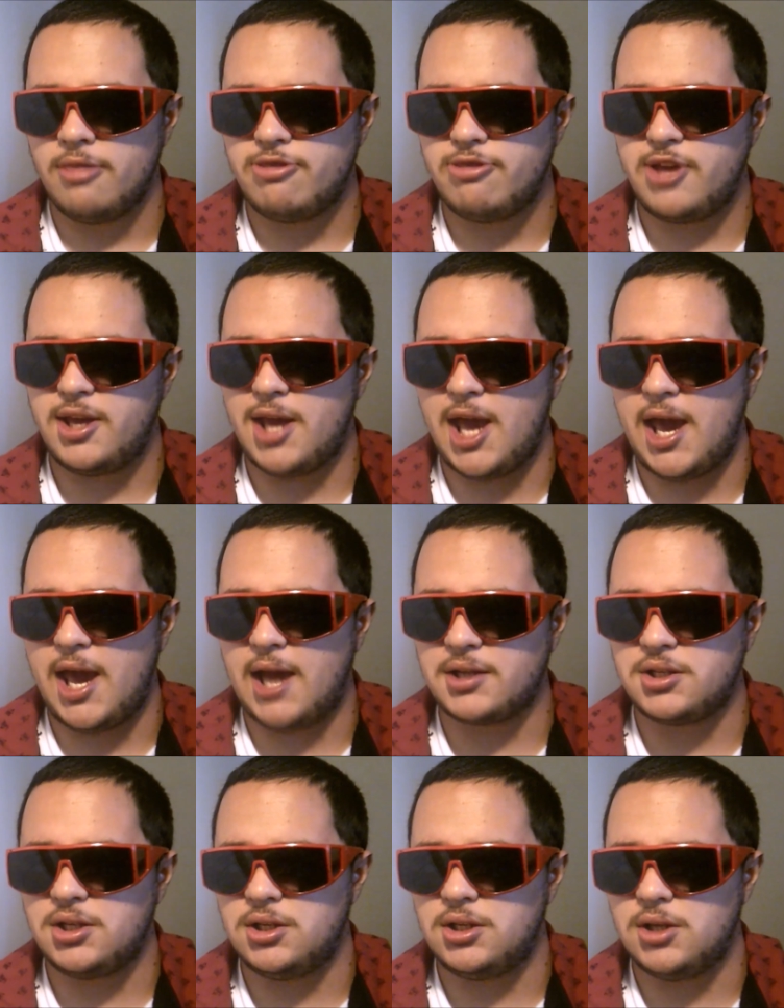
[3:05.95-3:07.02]
The
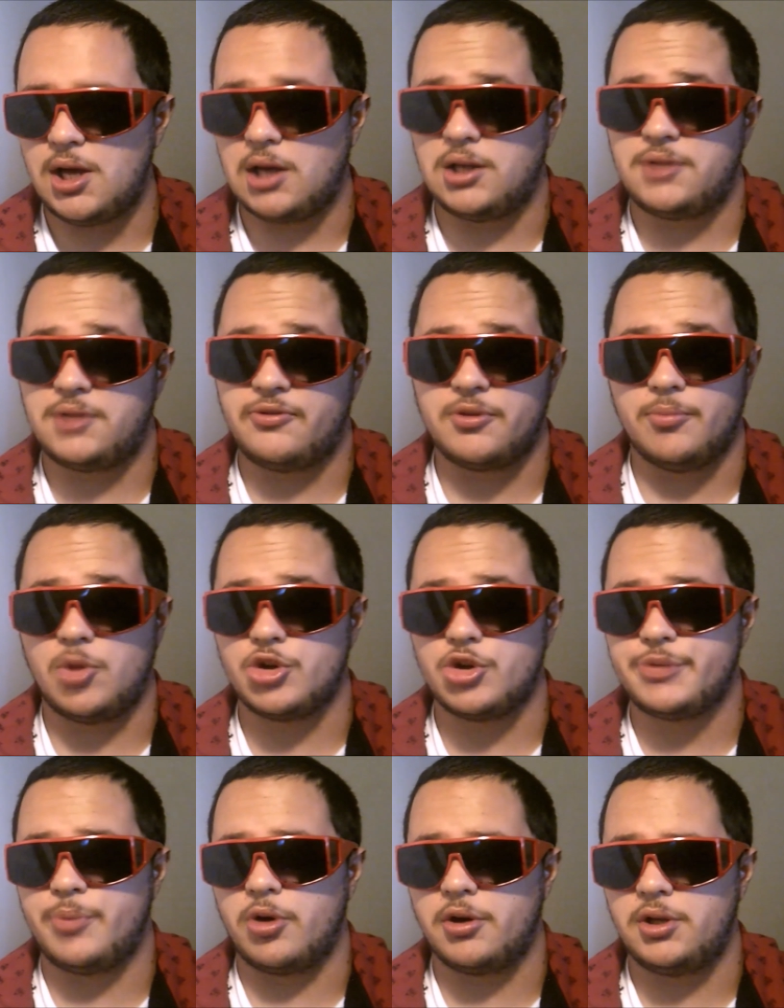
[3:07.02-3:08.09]
acting, at least for the most
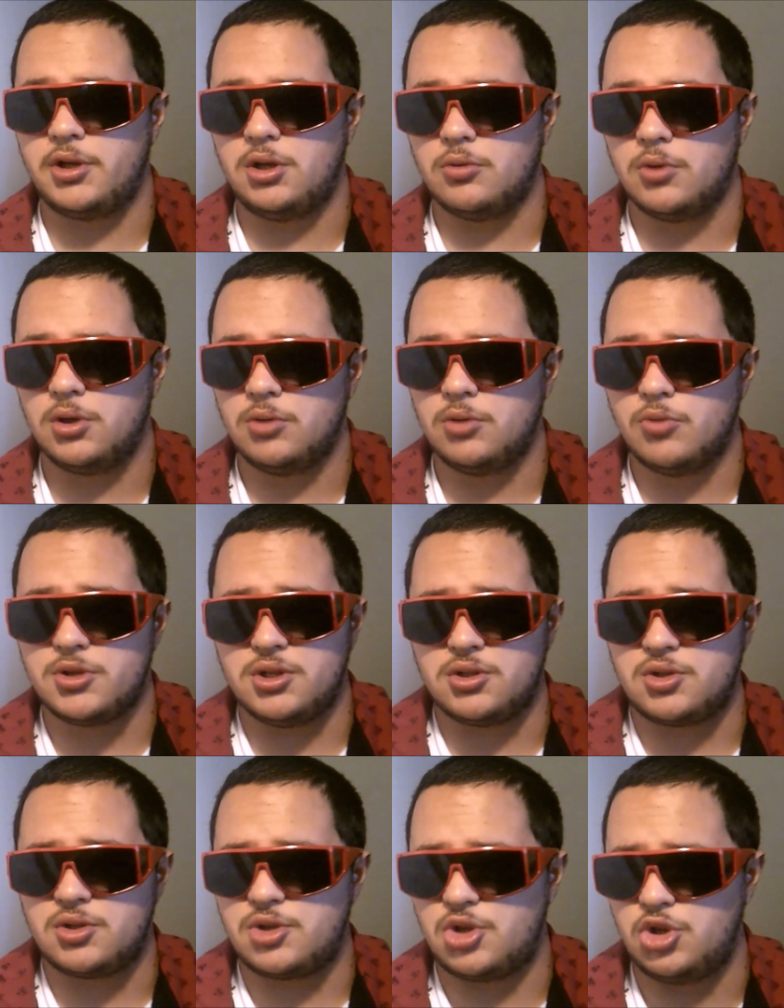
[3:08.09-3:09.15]
part anyway, wasn't
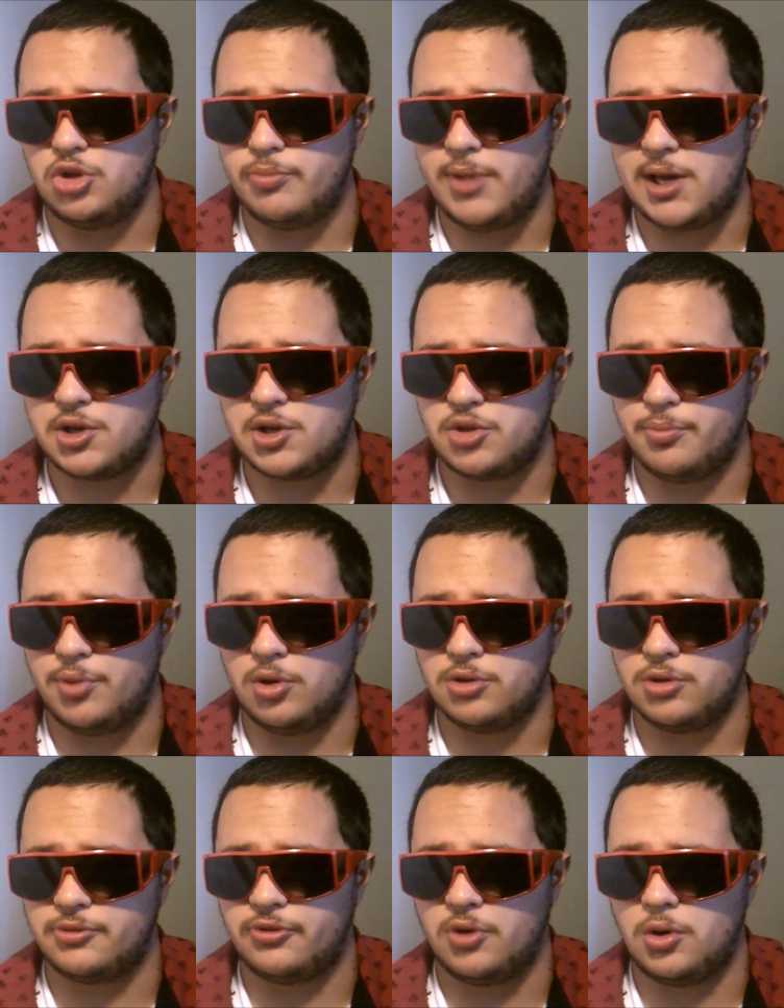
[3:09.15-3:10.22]
too bad, I suppose,
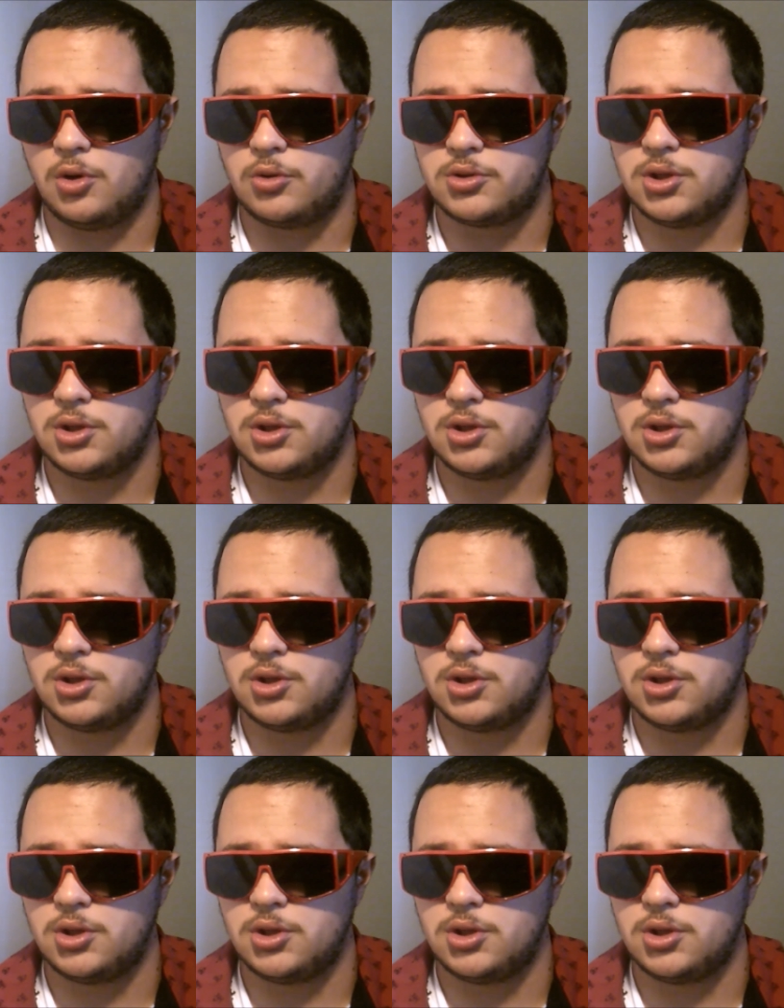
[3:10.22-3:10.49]
folks.